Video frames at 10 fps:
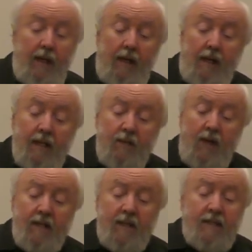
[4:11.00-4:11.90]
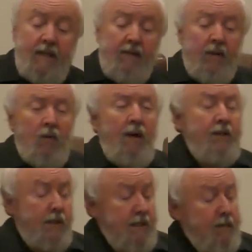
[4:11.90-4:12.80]
And this raises several
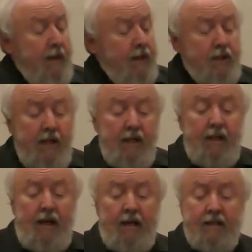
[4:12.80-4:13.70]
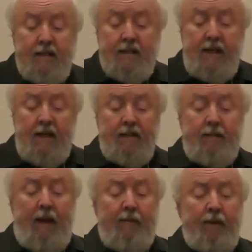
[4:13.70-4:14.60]
questions. Being Gentiles and
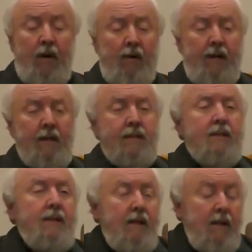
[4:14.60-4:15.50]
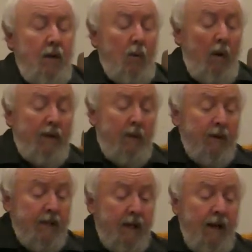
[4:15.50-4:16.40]
Babylonians, why would they
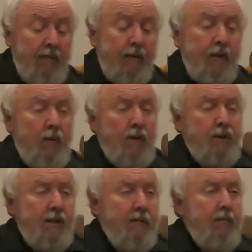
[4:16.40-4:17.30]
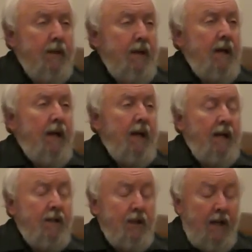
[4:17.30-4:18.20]
want to come to worship
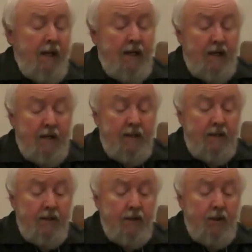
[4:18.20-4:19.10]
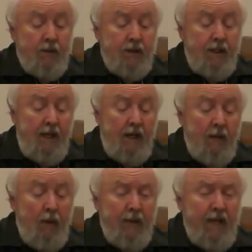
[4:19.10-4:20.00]
a Jewish king?
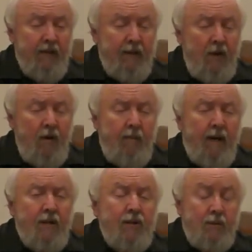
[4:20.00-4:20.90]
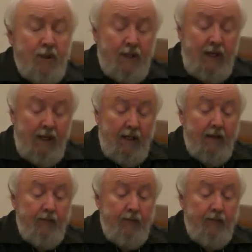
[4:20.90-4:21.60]
Why would they even know about a Jewish king?